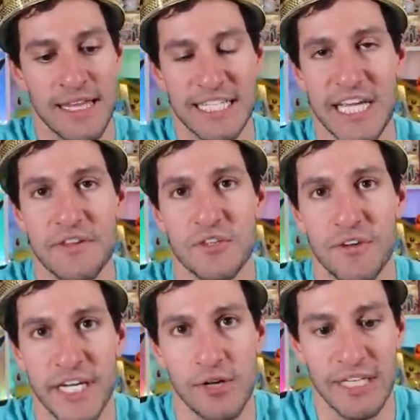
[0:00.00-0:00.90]
Let's get this
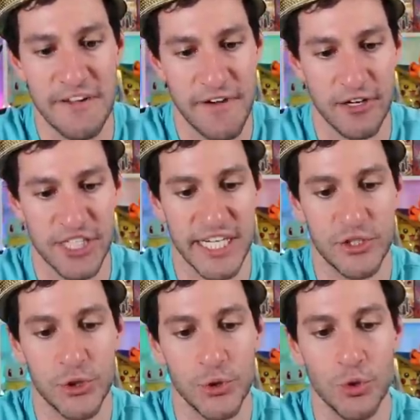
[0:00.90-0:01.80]
video, Leaf Energy,
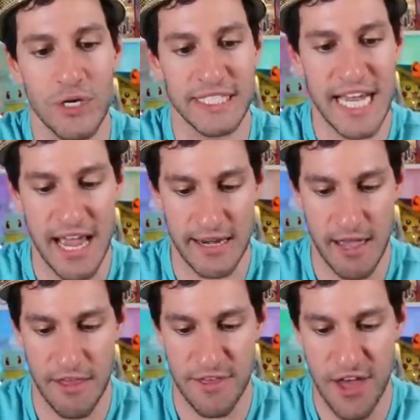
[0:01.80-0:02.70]
to
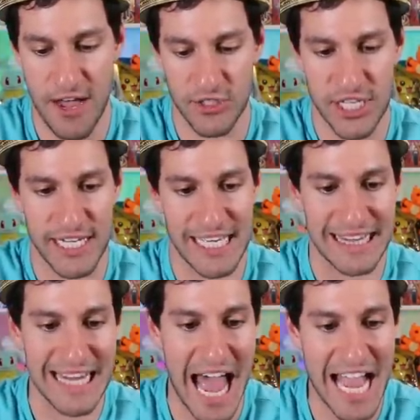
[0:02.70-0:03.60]
10,000
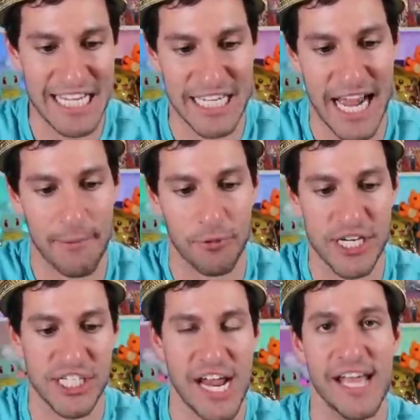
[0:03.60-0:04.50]
likes. And I
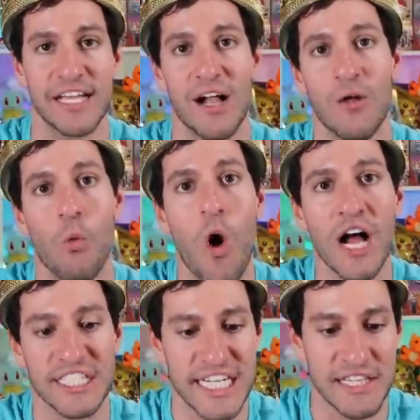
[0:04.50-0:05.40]
appreciate y'all
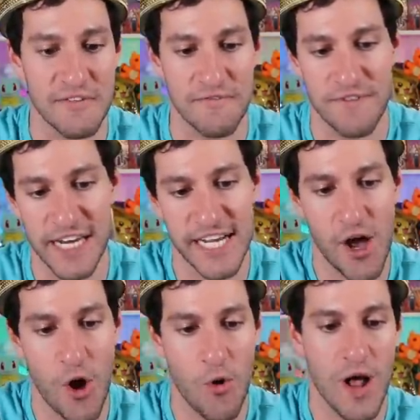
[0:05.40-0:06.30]
watching the
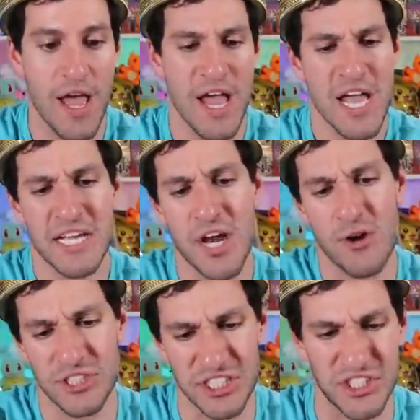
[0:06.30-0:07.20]
video. You
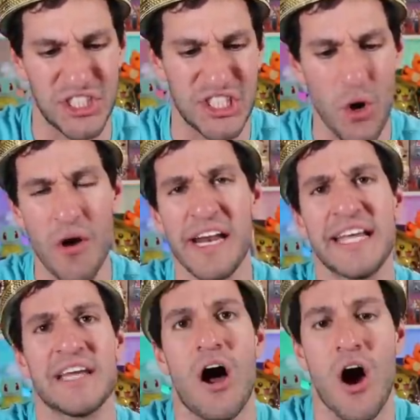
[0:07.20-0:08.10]
know, just
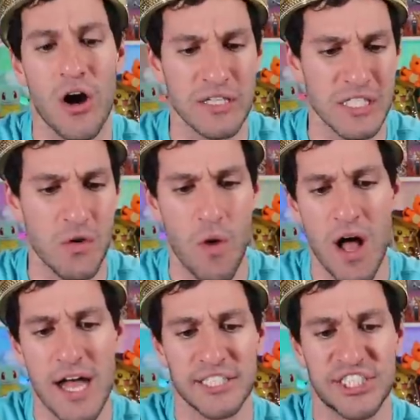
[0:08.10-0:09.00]
joining the Heart
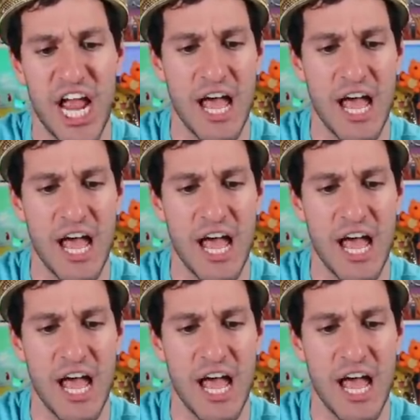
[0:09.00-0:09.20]
Squad.